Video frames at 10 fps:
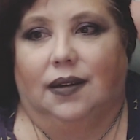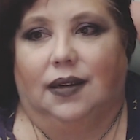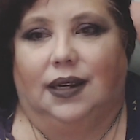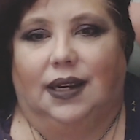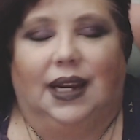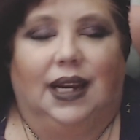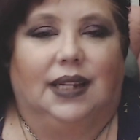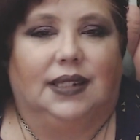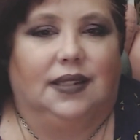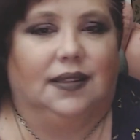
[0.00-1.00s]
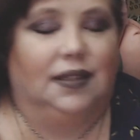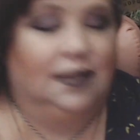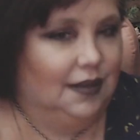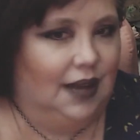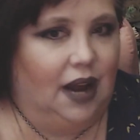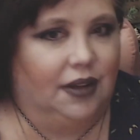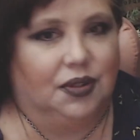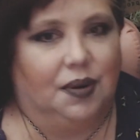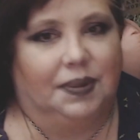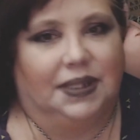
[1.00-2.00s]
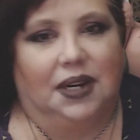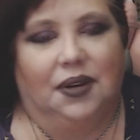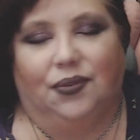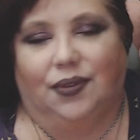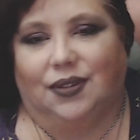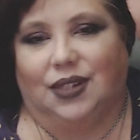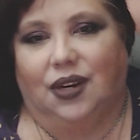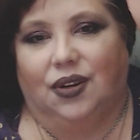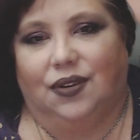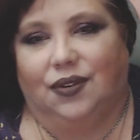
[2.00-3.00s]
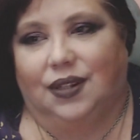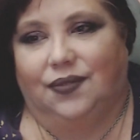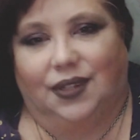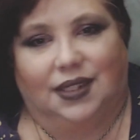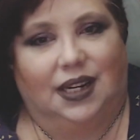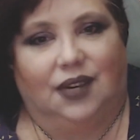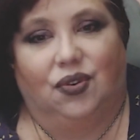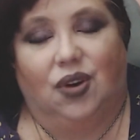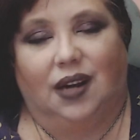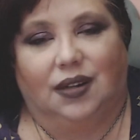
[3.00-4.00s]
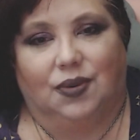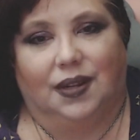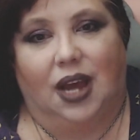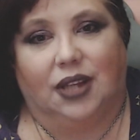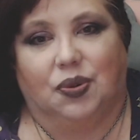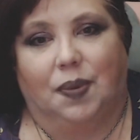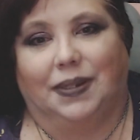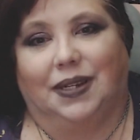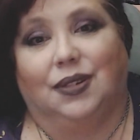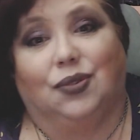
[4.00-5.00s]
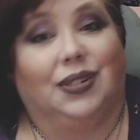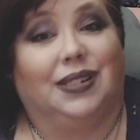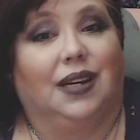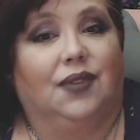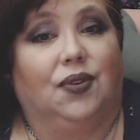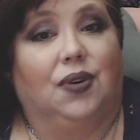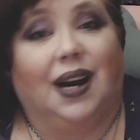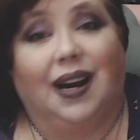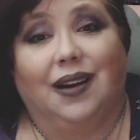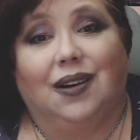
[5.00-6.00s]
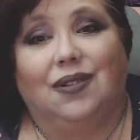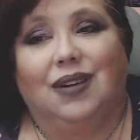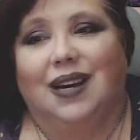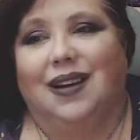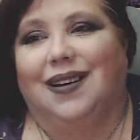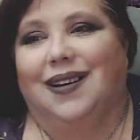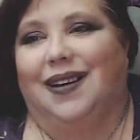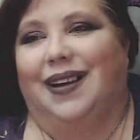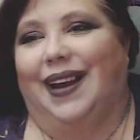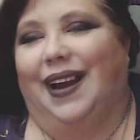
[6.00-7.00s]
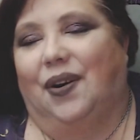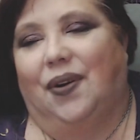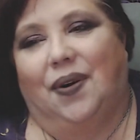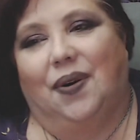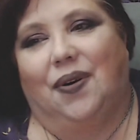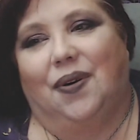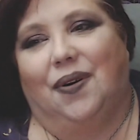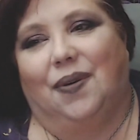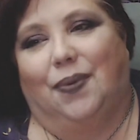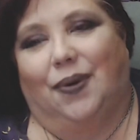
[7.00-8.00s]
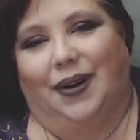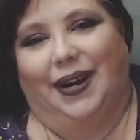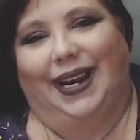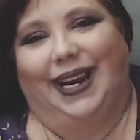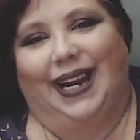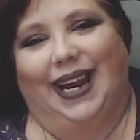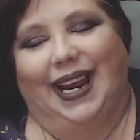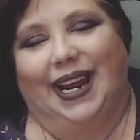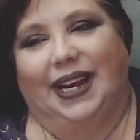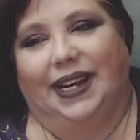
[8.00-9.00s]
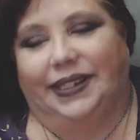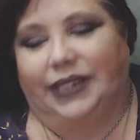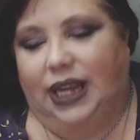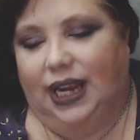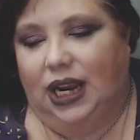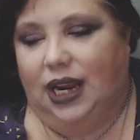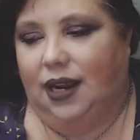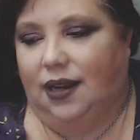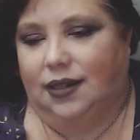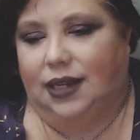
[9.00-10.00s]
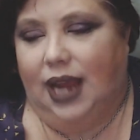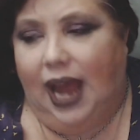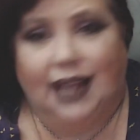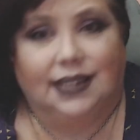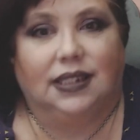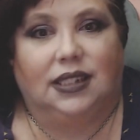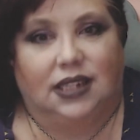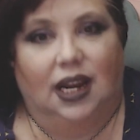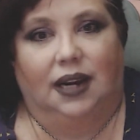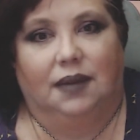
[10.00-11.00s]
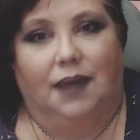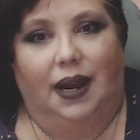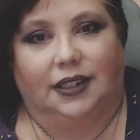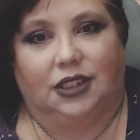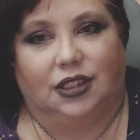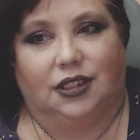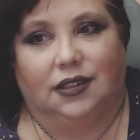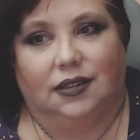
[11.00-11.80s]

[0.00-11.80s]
He is the House of Representatives for the state of Ohio. He's one of the House of Representatives for the state of Ohio. Oh boy, and he hasn't done much.